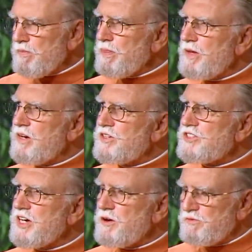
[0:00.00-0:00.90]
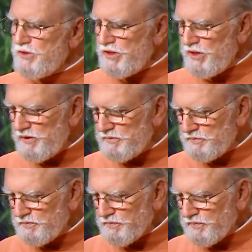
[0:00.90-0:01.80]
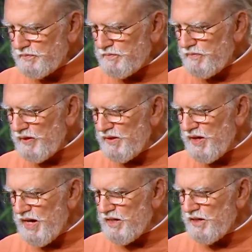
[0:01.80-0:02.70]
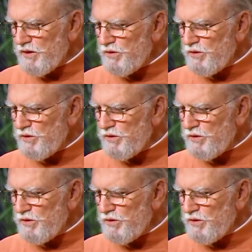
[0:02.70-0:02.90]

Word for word: it is helpful that